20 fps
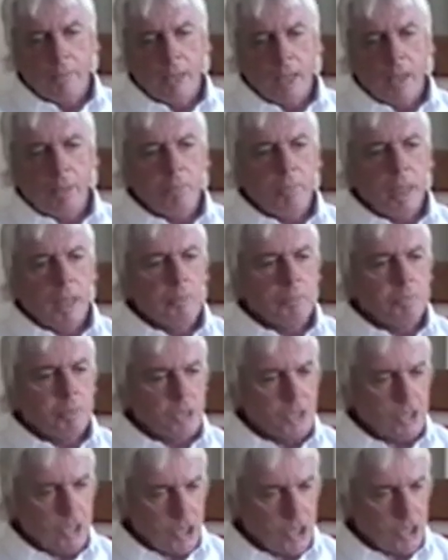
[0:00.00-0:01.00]

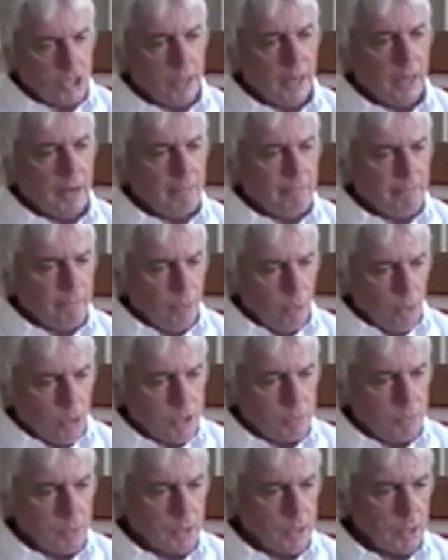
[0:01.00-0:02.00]
imposition and
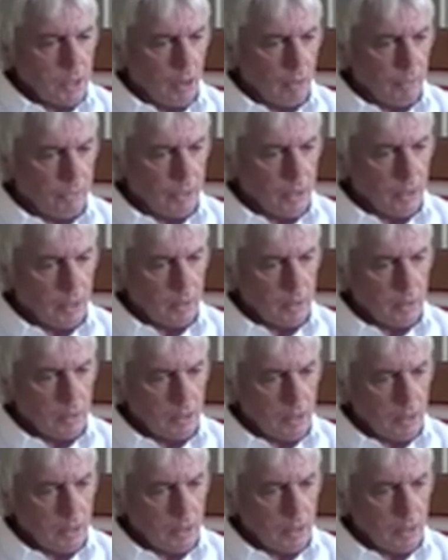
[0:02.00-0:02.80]
enforcement of the